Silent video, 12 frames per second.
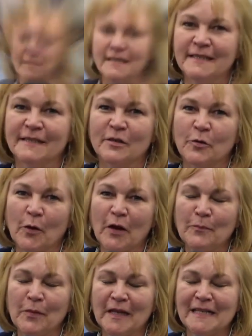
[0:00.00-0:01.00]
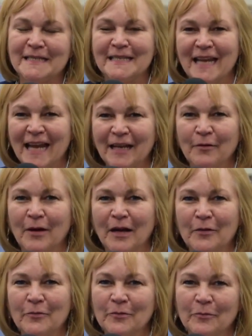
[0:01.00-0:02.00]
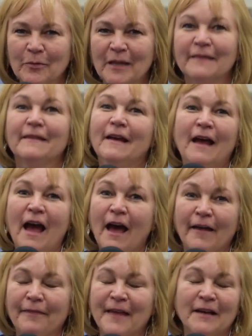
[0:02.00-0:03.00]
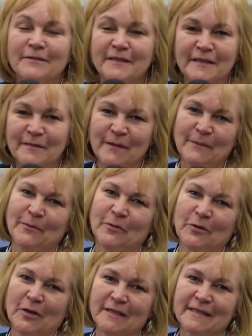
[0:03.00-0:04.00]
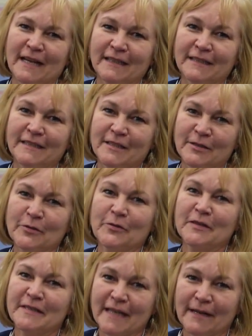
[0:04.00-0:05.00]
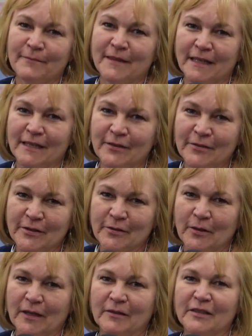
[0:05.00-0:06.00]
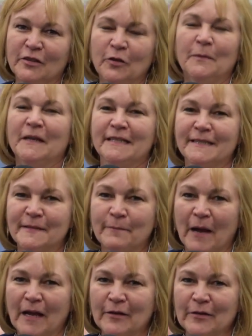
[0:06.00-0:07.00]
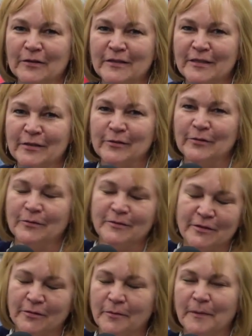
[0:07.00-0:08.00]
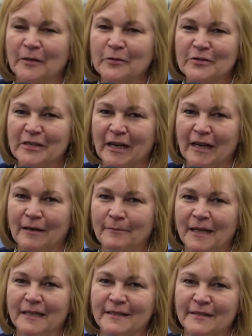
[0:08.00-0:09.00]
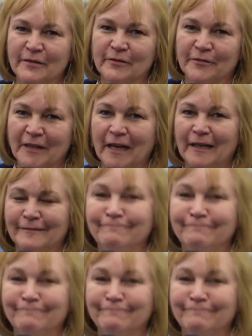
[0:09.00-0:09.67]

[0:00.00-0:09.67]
This is a great place to hang around with thousands of people who are excited to do the same thing you do, and you'll be inspired to do a better job and to serve God.